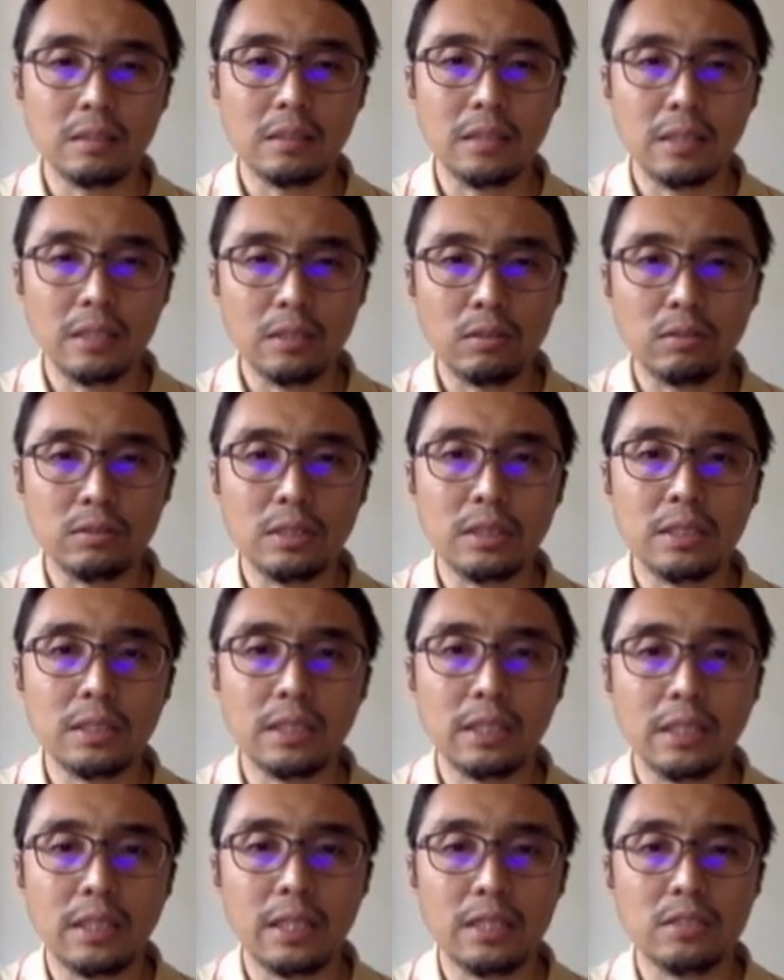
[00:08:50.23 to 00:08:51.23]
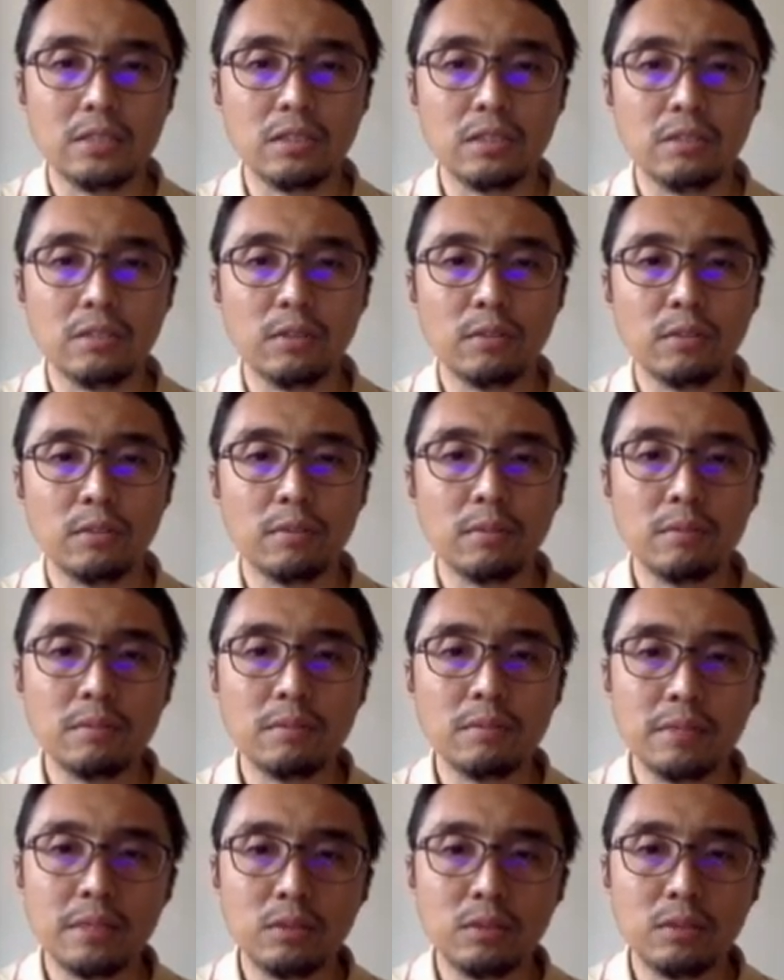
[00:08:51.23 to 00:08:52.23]
your circuit can solve your problem.
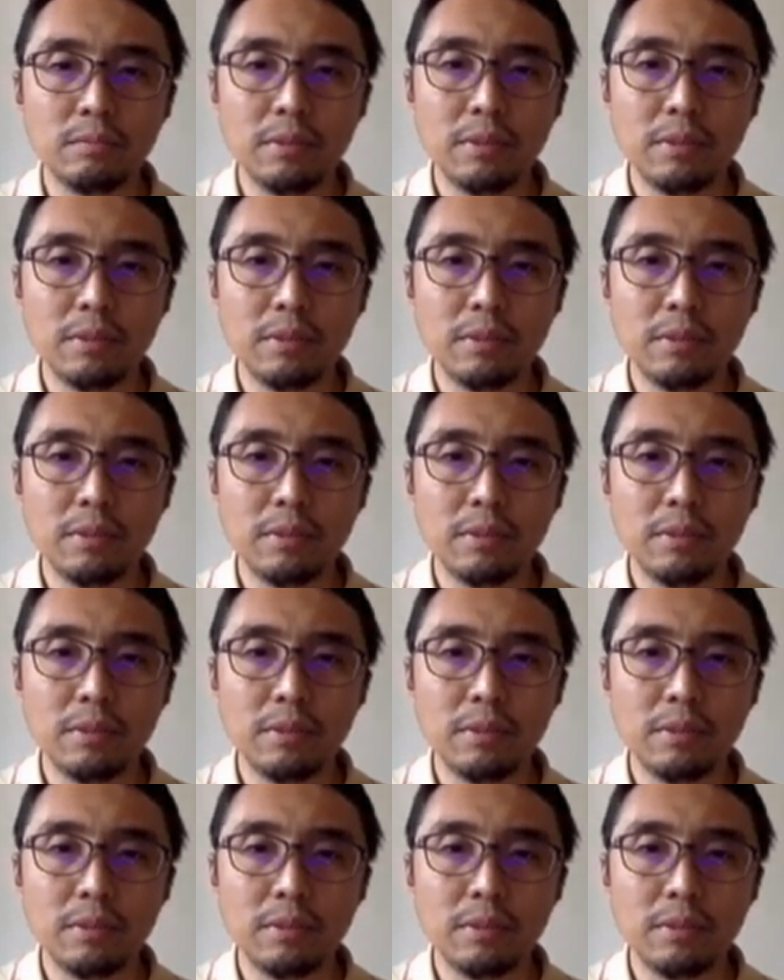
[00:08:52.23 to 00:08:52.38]
Then you may